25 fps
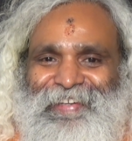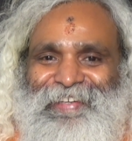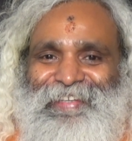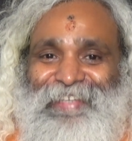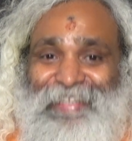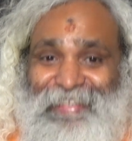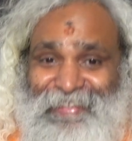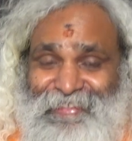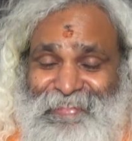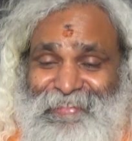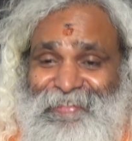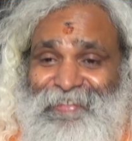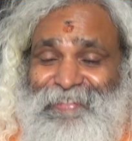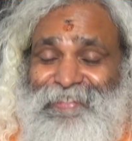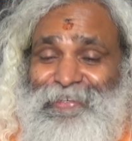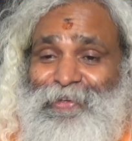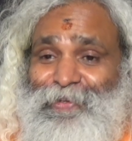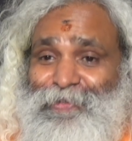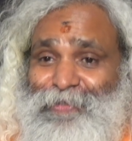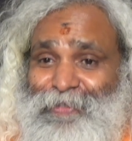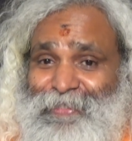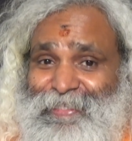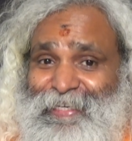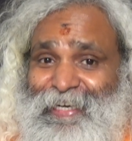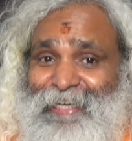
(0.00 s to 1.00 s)
Teachers
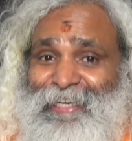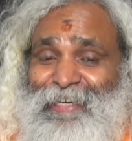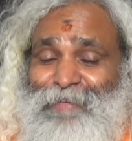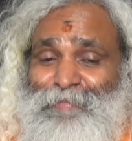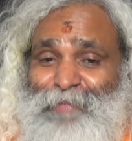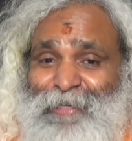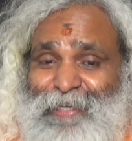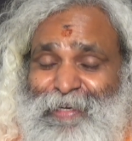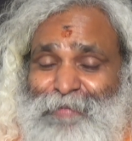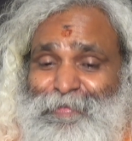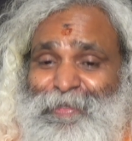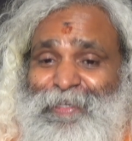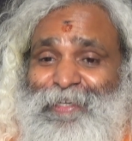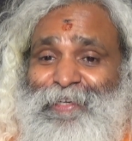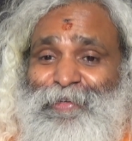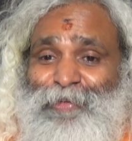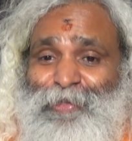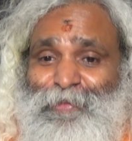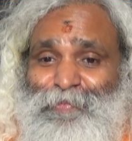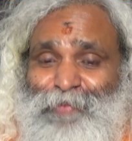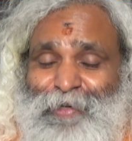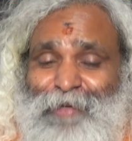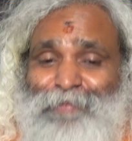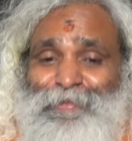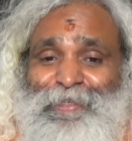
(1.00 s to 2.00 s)
also started becoming
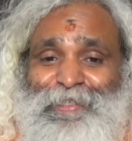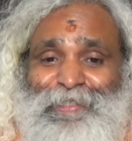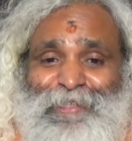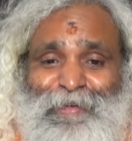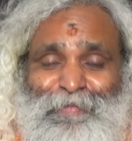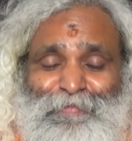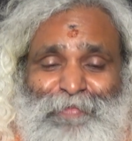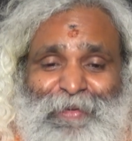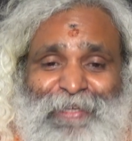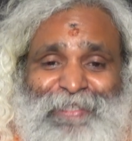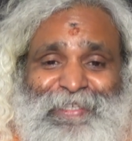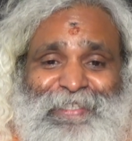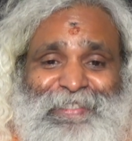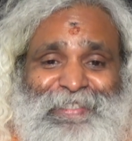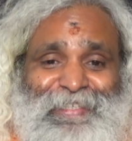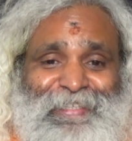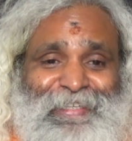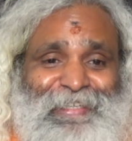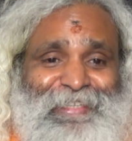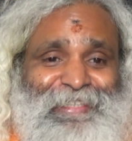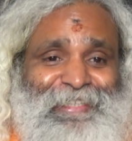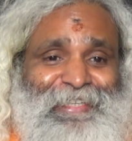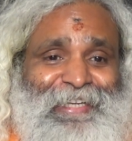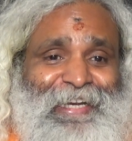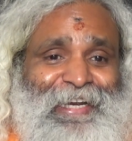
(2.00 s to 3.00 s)
uniform in some places in
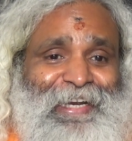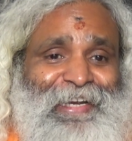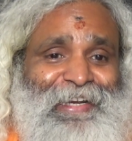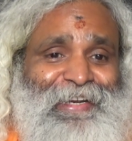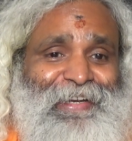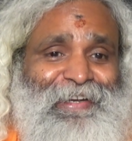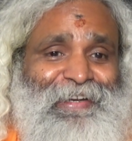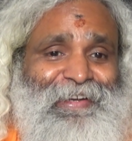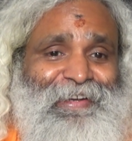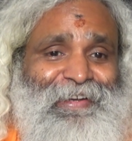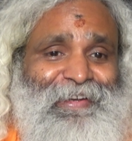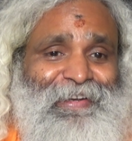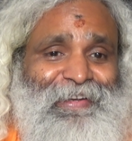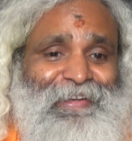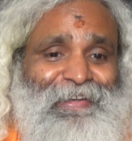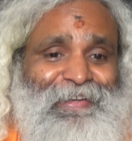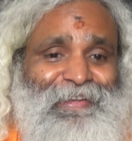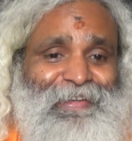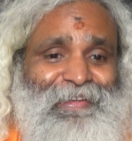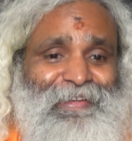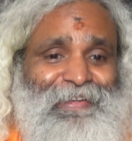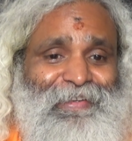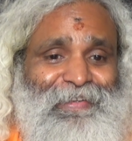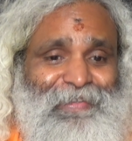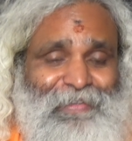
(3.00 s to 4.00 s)
India.
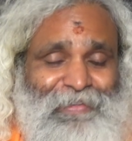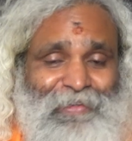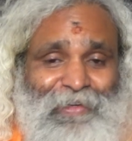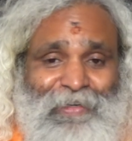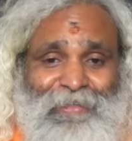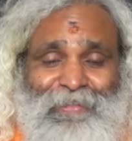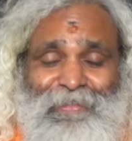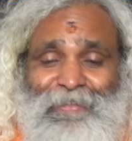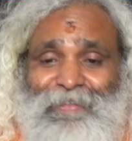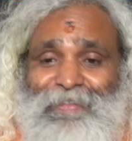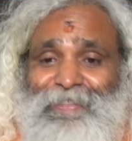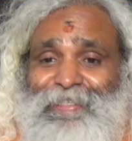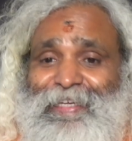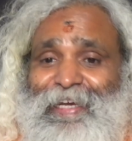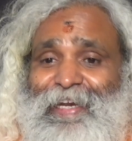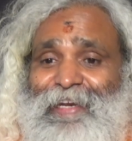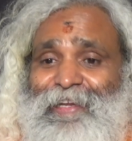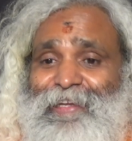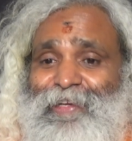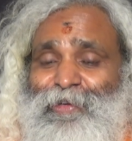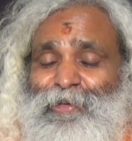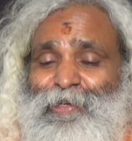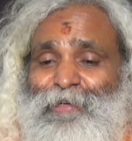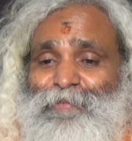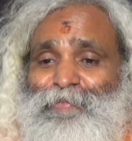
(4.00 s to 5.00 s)
Doctors are
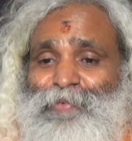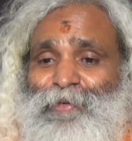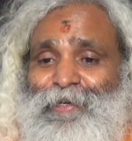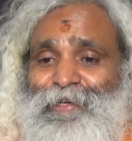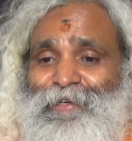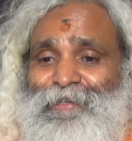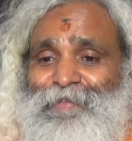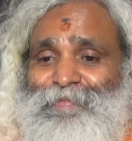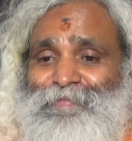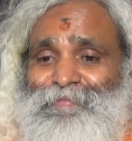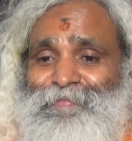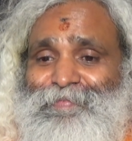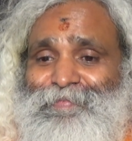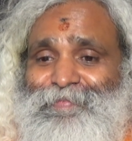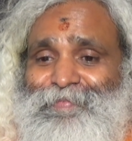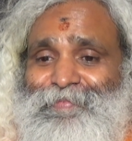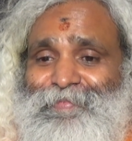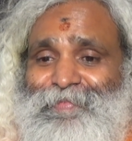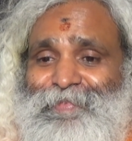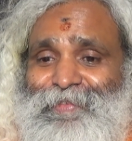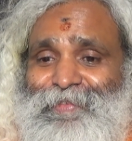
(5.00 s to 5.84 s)
uniform.